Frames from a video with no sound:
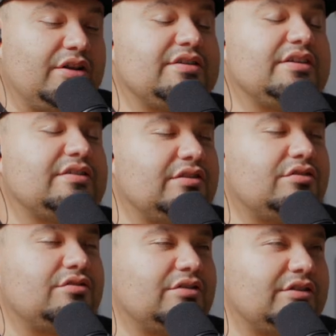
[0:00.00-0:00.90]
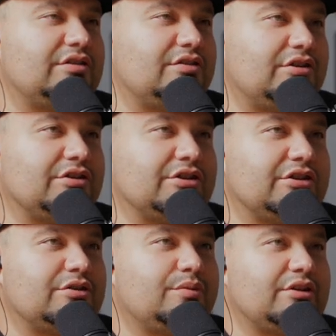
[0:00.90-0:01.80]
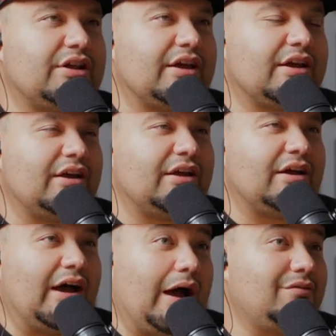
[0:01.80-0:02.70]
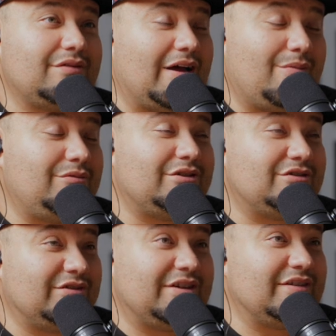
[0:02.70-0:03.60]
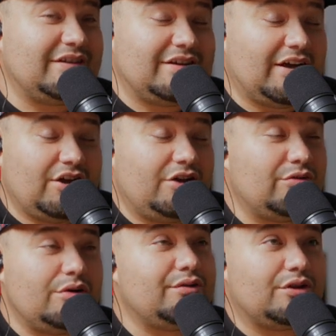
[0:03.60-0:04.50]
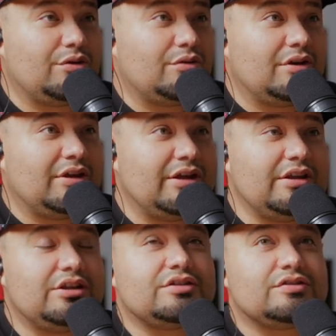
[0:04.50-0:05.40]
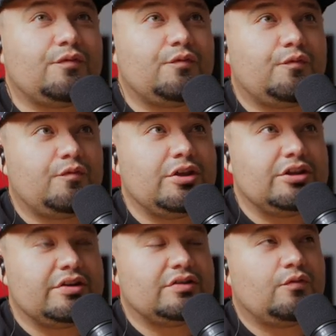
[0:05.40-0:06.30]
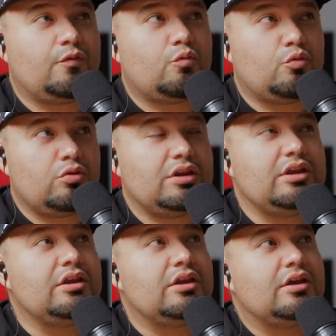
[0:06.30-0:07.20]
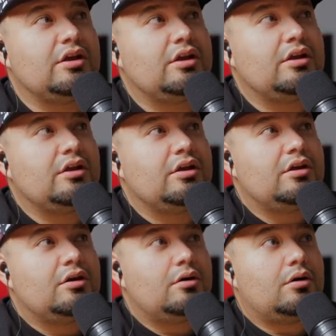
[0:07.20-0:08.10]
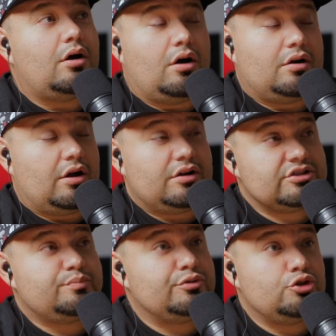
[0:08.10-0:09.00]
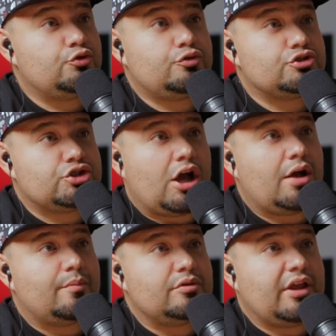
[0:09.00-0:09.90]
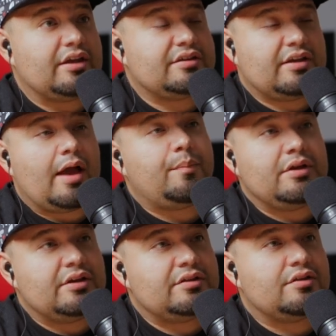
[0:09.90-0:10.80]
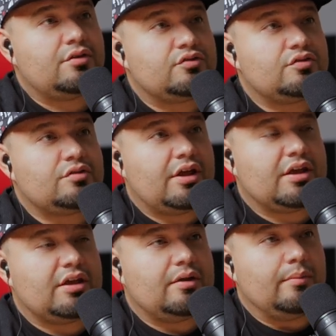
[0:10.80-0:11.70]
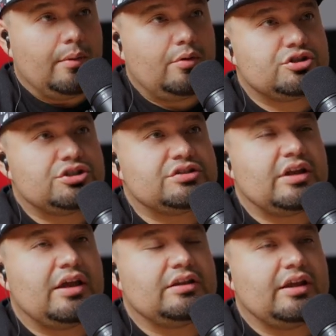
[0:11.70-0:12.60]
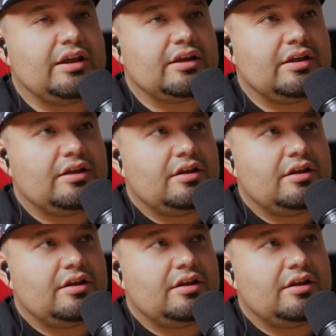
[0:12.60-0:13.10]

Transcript: know. It's it's a little it's a little unclear. But like I, am almost because like I agree with you. He does a he does a really honestly beautiful job like tapping into those like emotions and like